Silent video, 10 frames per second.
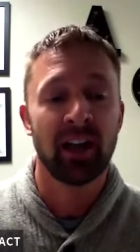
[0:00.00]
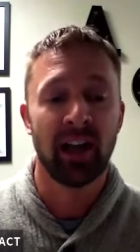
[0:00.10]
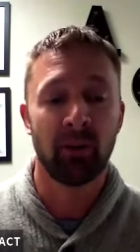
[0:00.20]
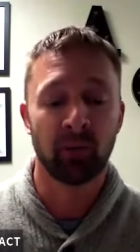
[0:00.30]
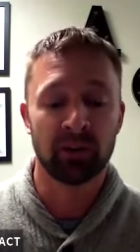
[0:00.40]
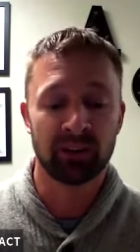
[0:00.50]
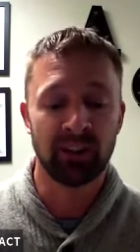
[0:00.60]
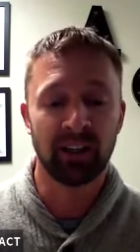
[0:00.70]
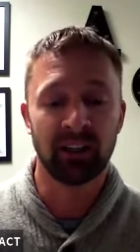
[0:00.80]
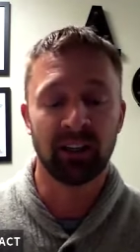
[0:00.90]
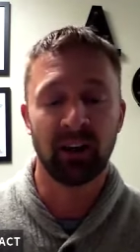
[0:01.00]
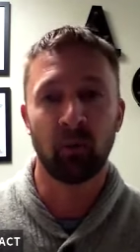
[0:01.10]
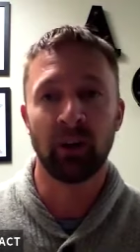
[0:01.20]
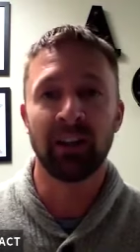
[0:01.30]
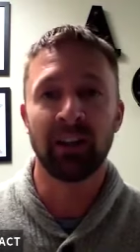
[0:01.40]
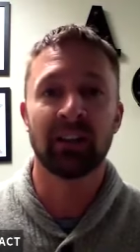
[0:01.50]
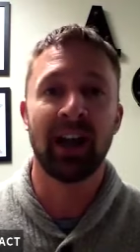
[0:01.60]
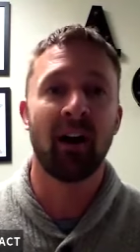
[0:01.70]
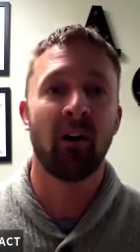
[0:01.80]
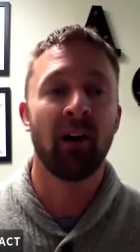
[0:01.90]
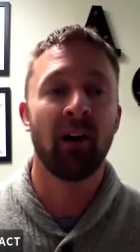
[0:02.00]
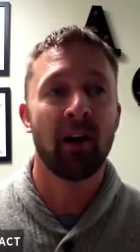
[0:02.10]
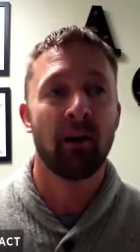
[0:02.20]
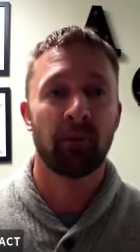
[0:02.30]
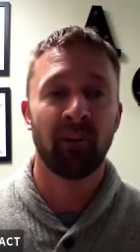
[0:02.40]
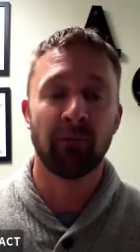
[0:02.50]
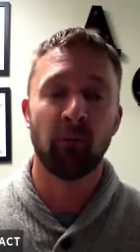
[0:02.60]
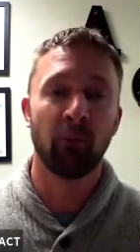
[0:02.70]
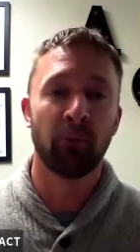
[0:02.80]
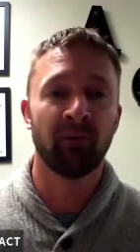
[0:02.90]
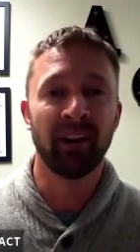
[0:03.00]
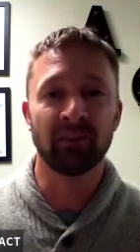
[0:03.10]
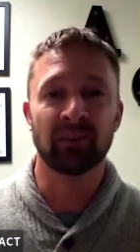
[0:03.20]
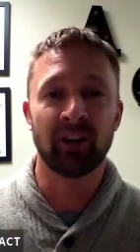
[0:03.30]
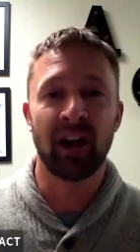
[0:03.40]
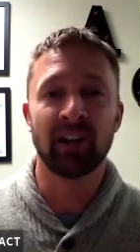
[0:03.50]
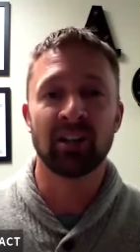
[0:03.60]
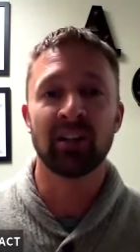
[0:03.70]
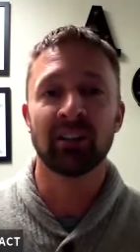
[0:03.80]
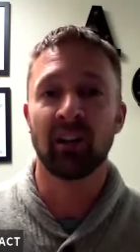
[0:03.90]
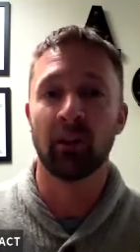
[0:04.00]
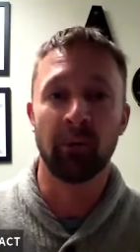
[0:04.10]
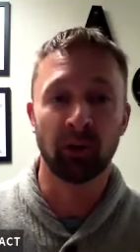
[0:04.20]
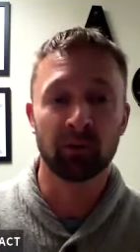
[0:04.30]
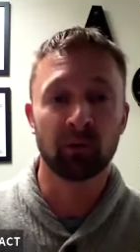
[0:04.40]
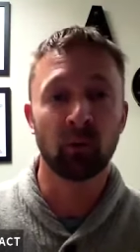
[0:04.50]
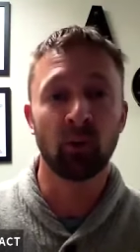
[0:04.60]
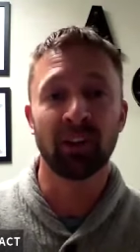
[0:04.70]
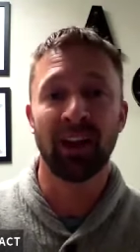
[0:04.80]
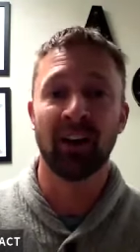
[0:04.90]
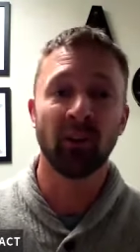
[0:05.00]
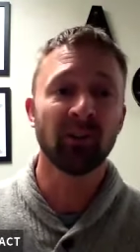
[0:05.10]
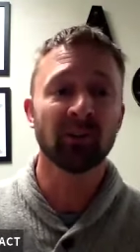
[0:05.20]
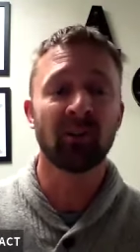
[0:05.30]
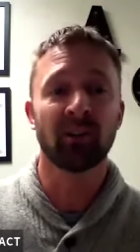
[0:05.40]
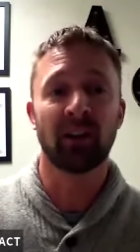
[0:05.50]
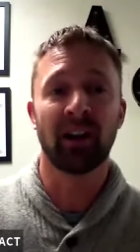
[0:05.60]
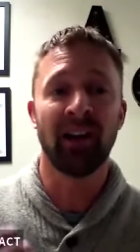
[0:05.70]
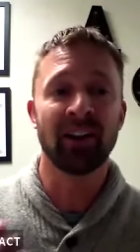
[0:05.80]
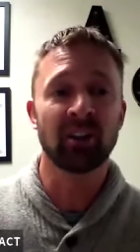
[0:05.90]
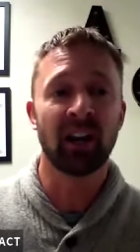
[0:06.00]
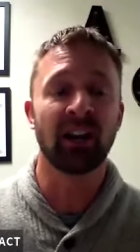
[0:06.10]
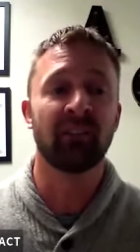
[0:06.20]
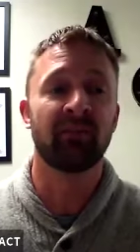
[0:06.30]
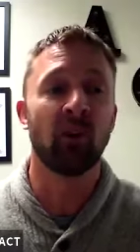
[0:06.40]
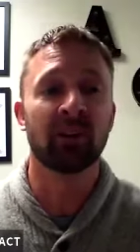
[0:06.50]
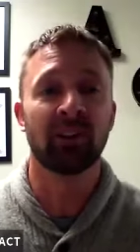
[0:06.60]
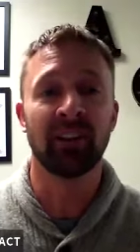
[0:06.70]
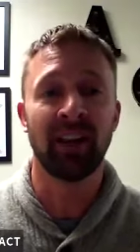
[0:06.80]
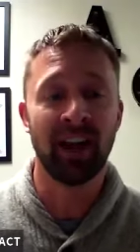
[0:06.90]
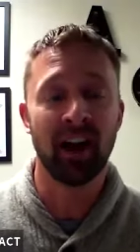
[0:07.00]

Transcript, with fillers: and we're seeing that we need to now provide more preventive strategies into the middle schools and also start kind of educating folks at the,